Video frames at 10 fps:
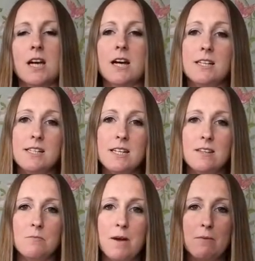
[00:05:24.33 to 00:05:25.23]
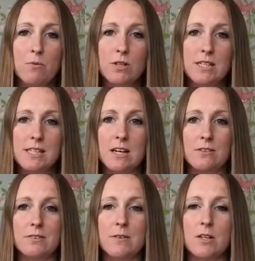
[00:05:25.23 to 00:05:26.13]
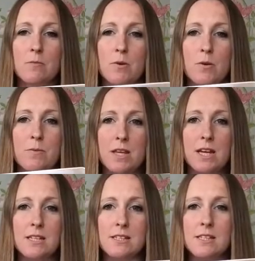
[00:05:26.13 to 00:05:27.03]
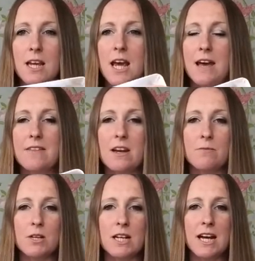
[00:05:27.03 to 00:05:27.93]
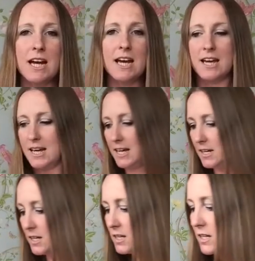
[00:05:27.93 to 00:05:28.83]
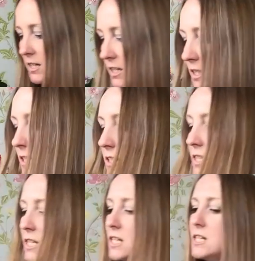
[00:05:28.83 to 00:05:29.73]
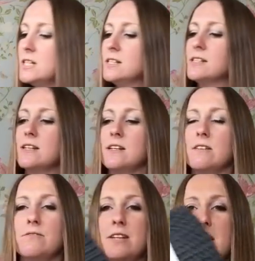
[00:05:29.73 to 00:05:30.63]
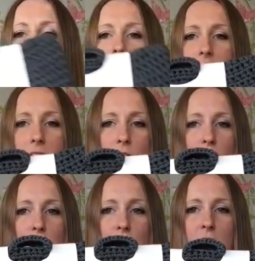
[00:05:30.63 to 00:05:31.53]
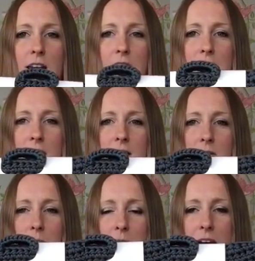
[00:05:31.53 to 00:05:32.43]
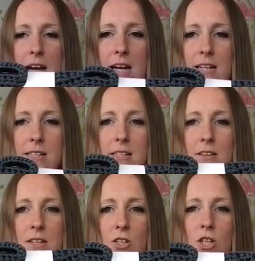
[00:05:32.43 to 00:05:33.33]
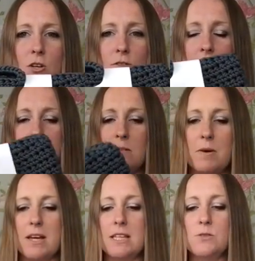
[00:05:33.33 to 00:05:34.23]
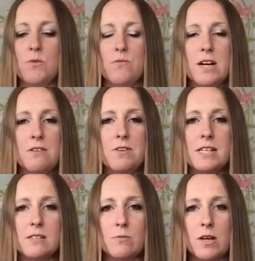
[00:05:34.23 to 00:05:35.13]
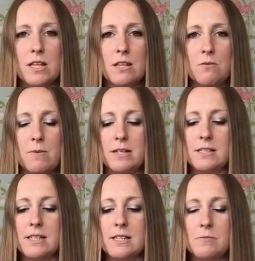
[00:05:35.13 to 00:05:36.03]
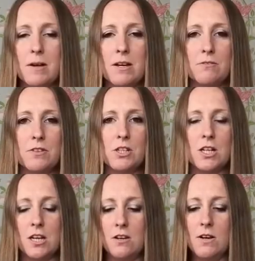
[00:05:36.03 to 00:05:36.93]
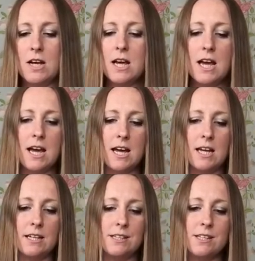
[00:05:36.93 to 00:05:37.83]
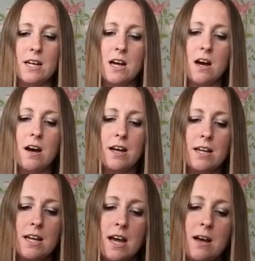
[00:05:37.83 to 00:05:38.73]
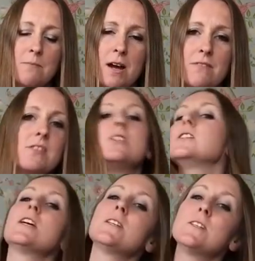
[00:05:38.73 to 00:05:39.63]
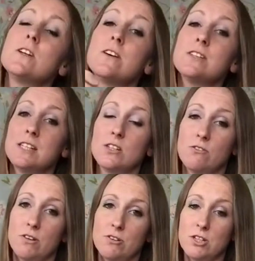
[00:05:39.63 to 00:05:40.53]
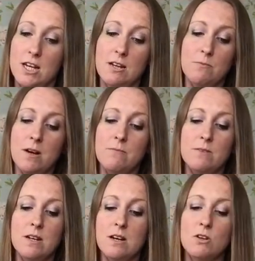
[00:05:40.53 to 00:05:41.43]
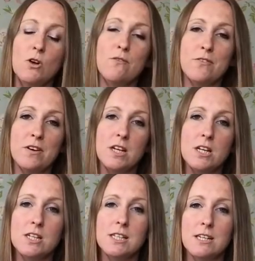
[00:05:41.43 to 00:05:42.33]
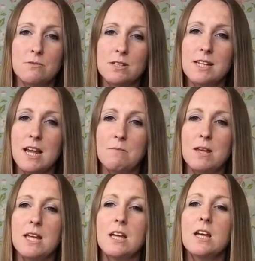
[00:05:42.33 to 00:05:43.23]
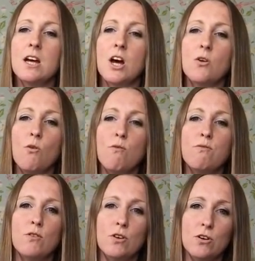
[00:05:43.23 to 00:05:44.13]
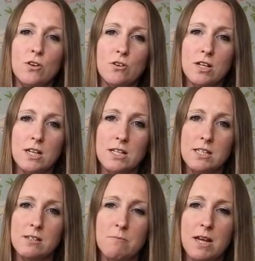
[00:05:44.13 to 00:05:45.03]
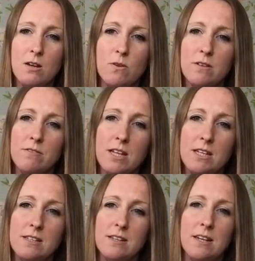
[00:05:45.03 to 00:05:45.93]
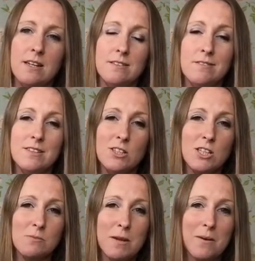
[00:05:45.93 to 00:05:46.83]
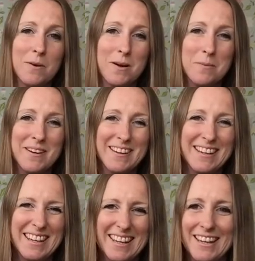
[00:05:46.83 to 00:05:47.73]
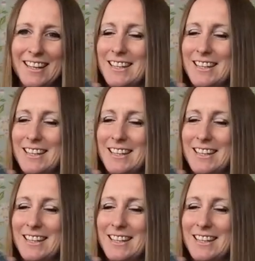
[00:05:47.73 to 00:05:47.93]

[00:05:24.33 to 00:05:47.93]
Underneath the pegboard itself, I'm going to pop this and then I'm going to hang these lovely crocheted bags. So there's two of these in a pack. These were really reasonable. I think they were about £6 for two. And I um, have just started crocheting, but I'm not very good. And it would take me an awful lot longer to make one of these than just pick one up in Ikea.